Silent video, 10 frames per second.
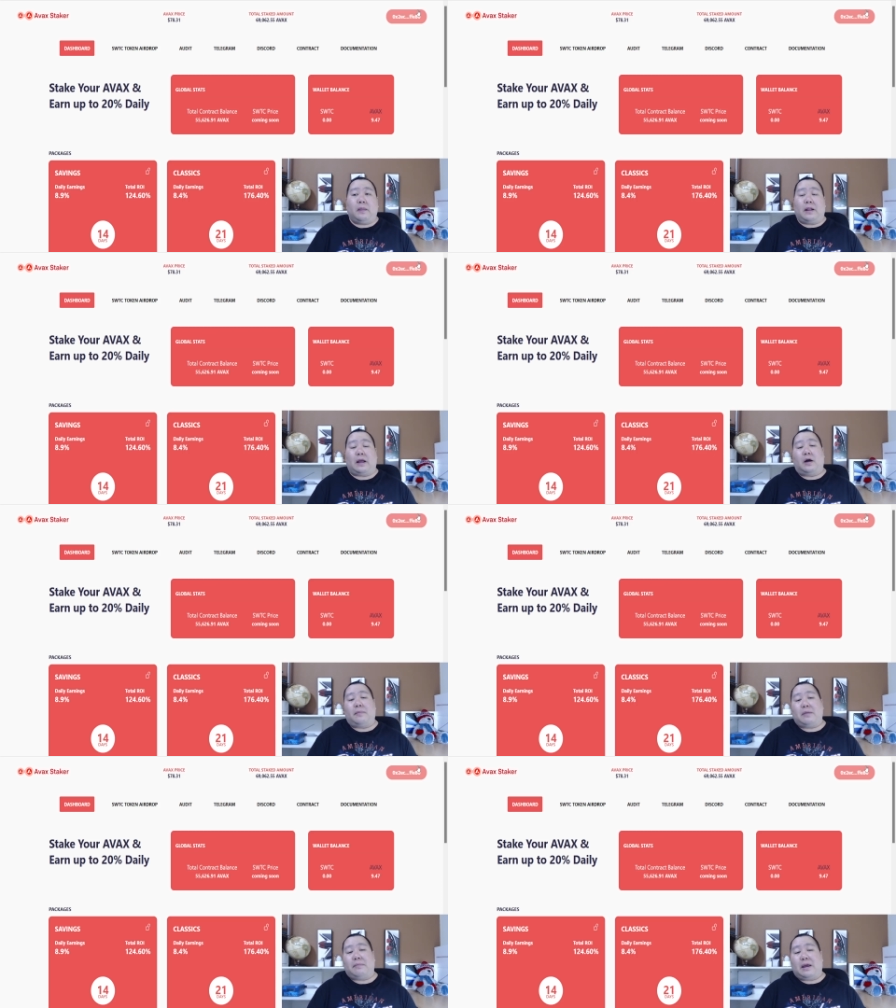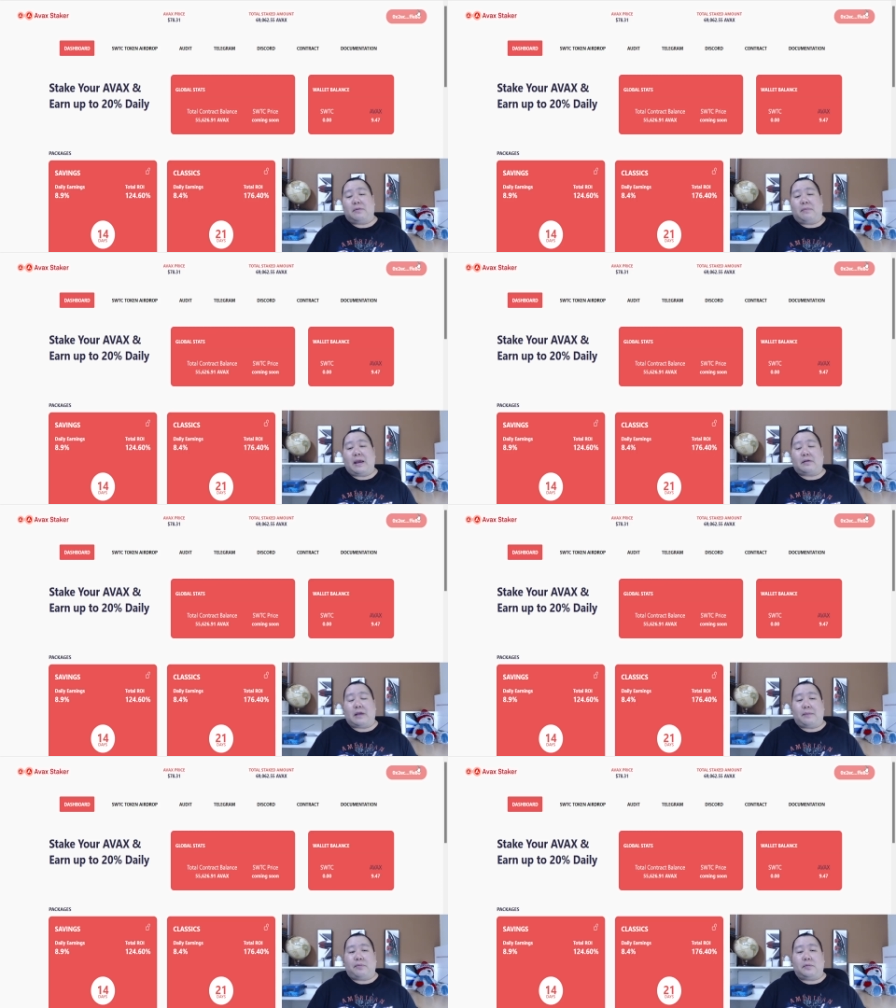Like on my MetaMask,
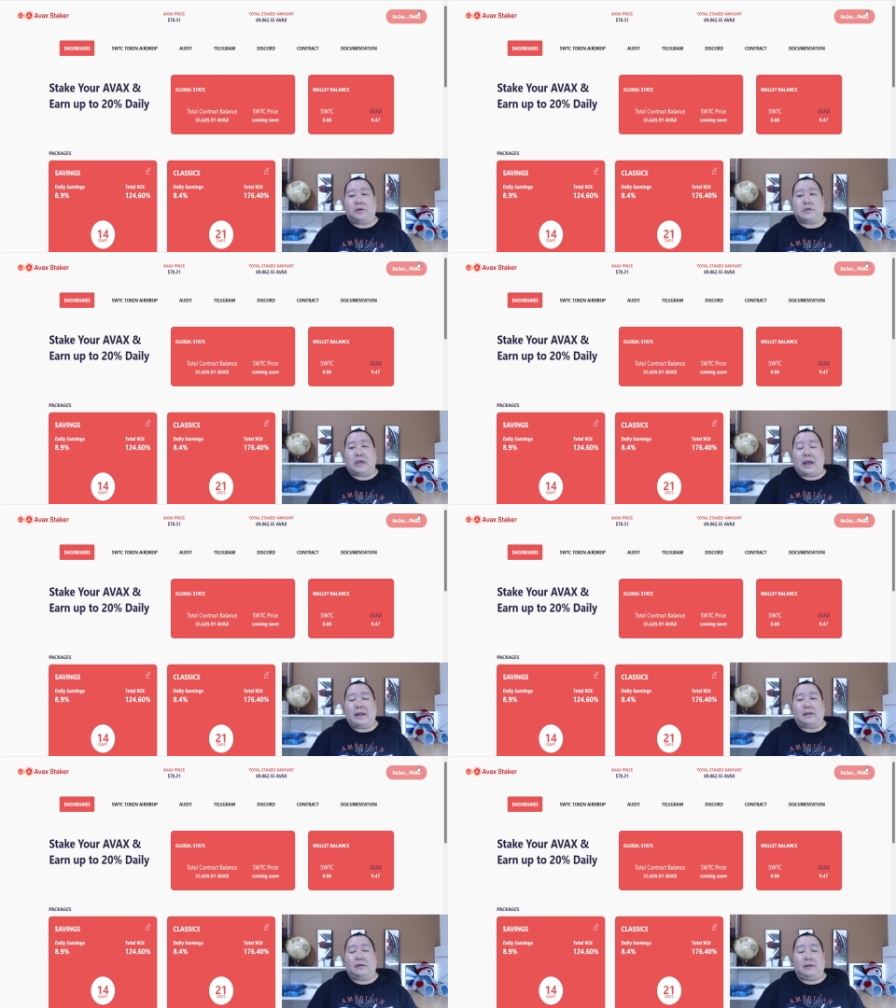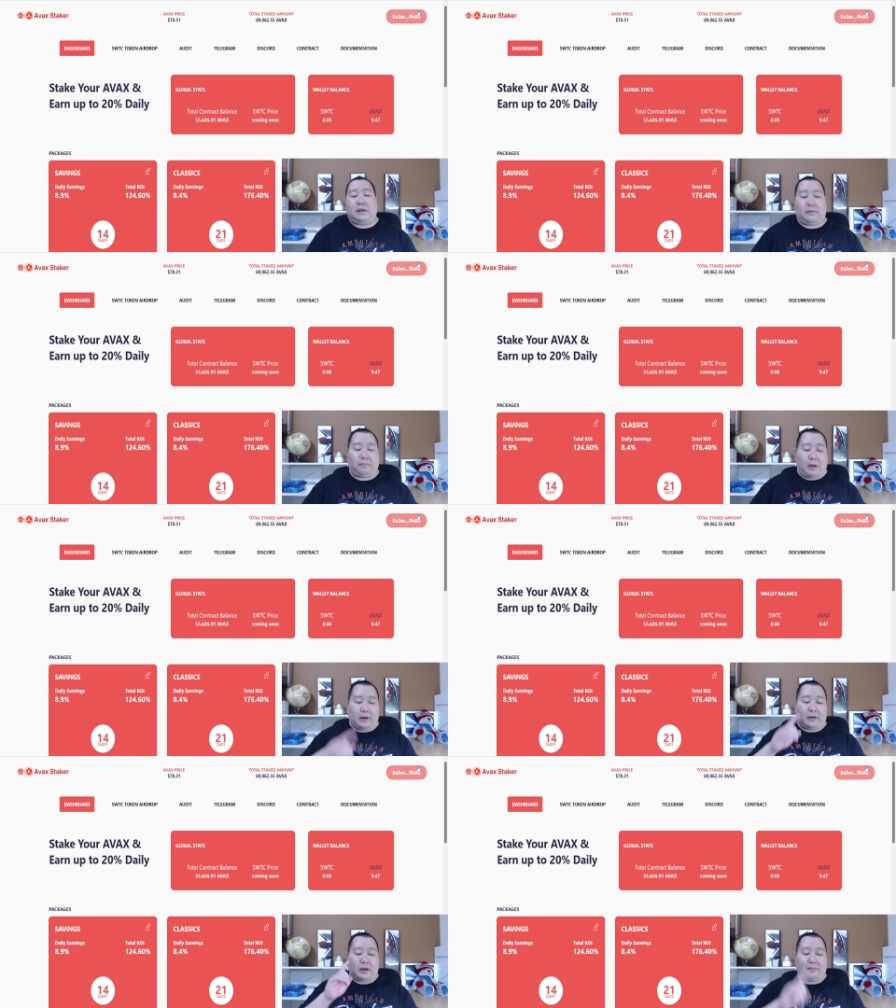I pretty much added the
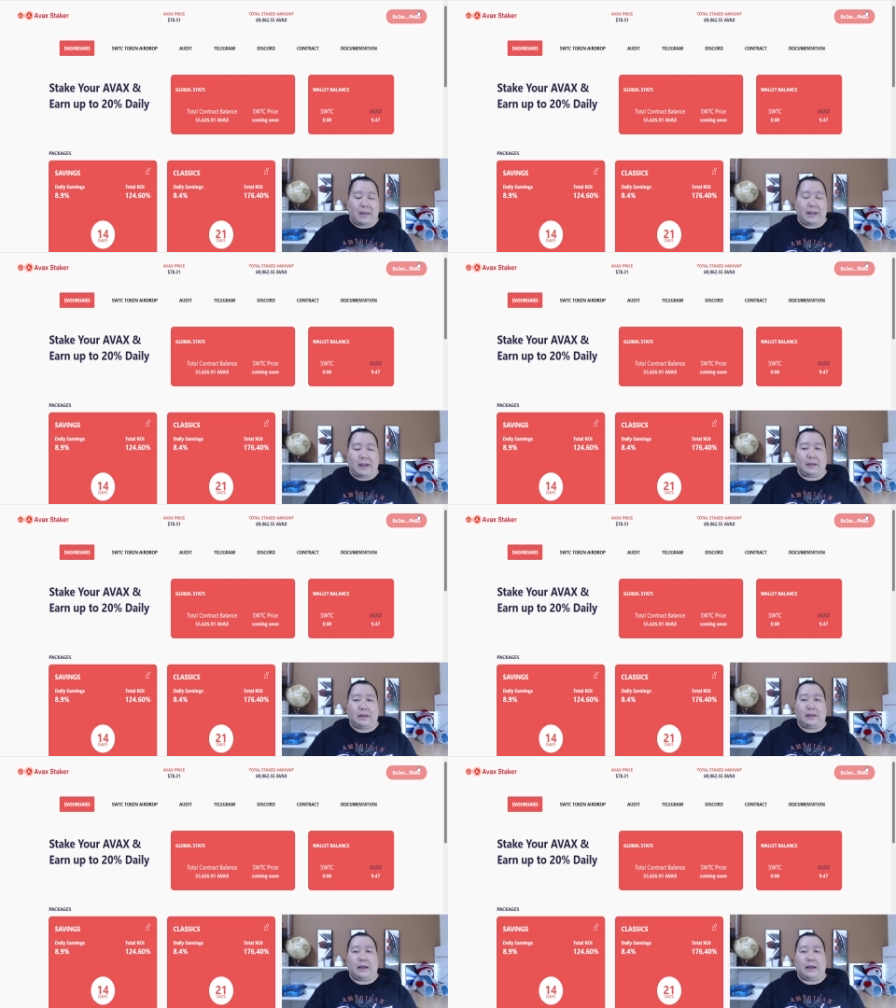Polygon Matic,